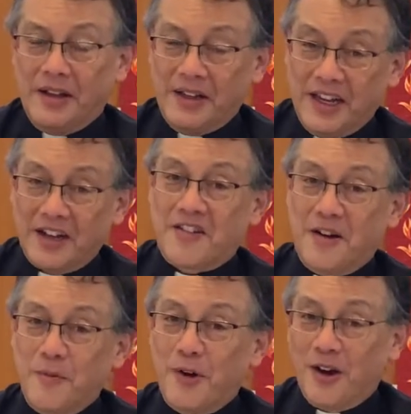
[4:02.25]
get
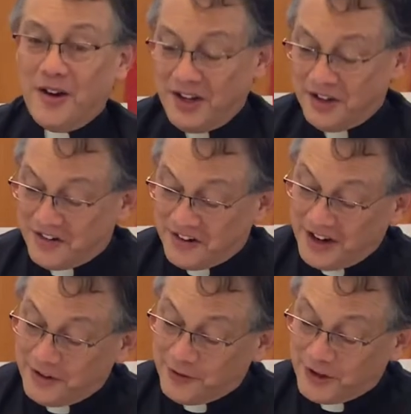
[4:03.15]
somewhere in the
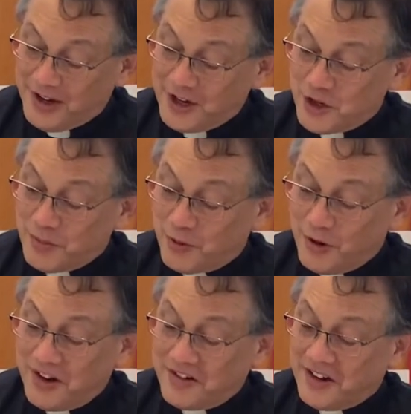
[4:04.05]
sanctification
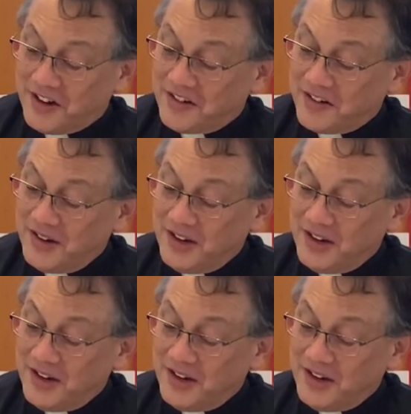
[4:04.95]
process.